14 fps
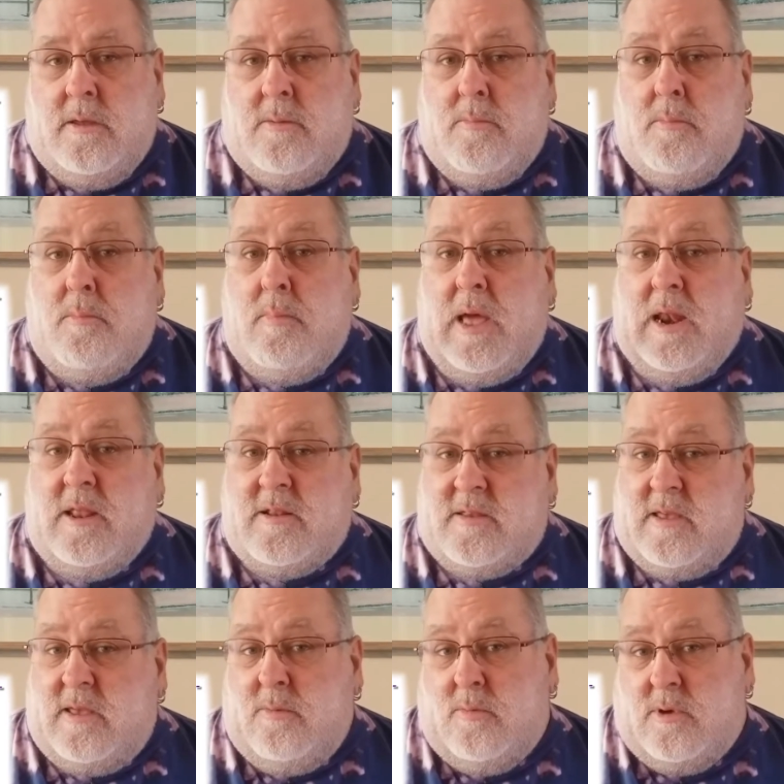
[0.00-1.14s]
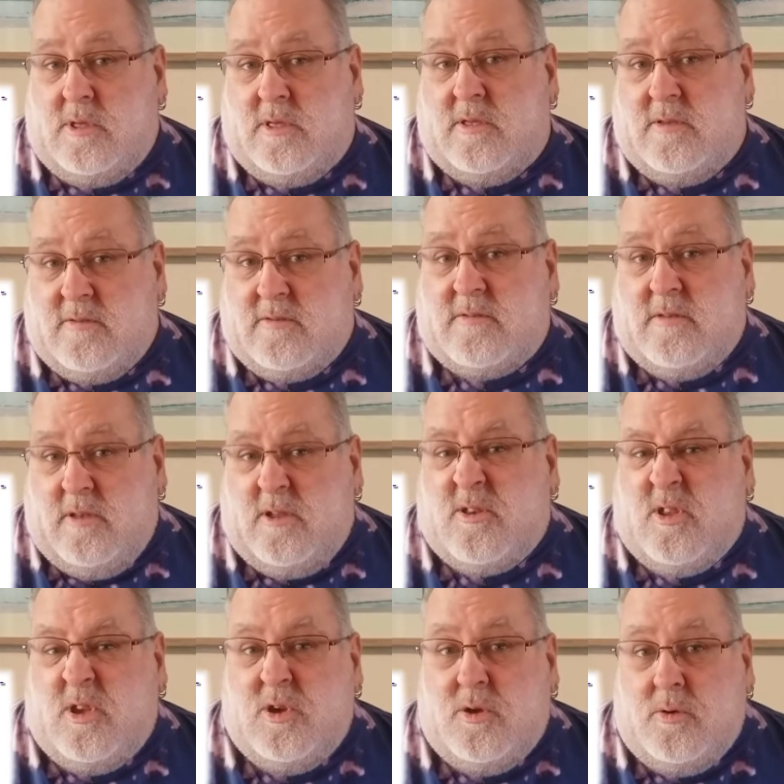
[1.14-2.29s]
melody, which is a
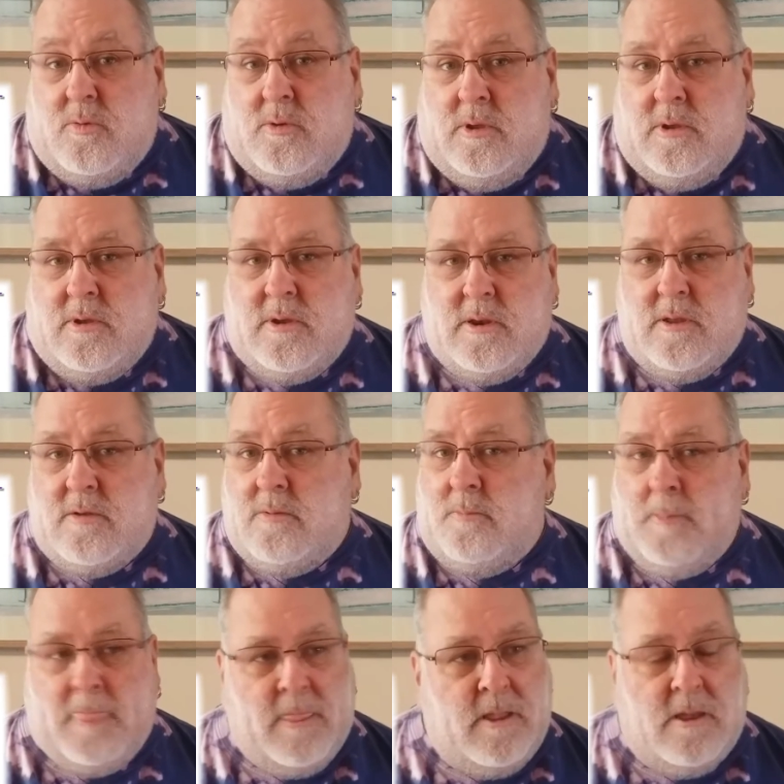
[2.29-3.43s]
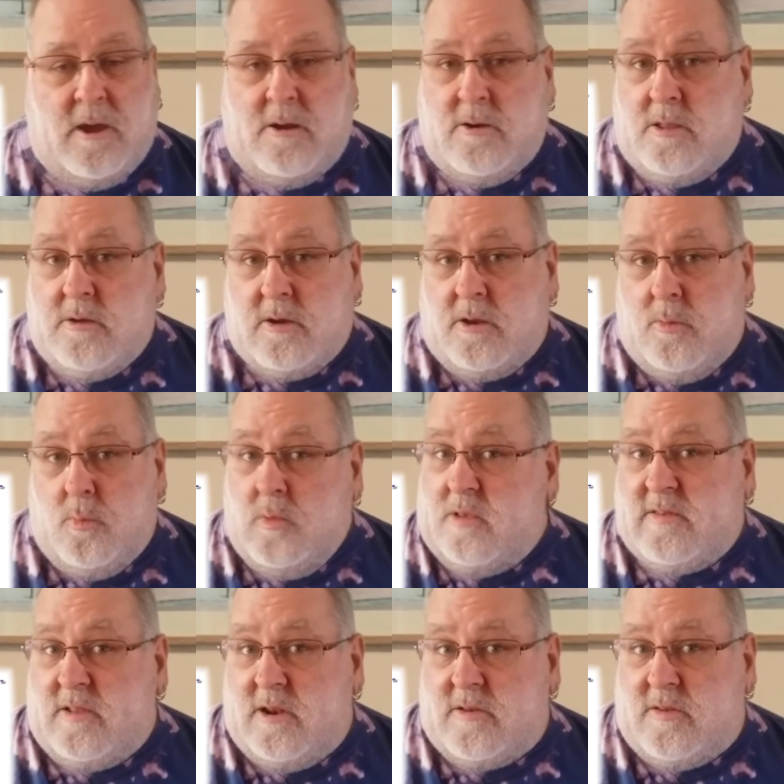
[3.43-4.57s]
tune, you know, and you can
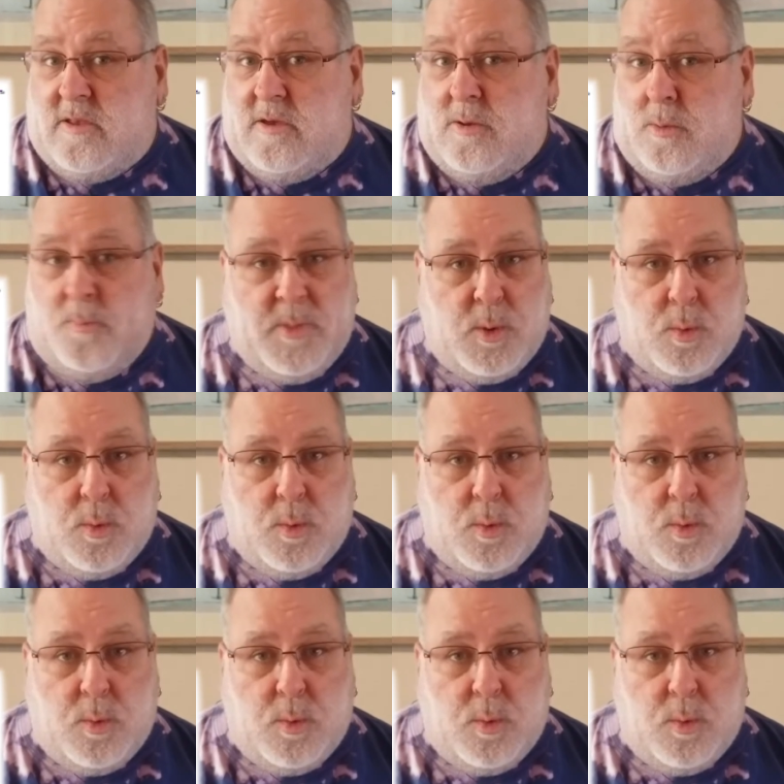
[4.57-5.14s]
whistle a tune,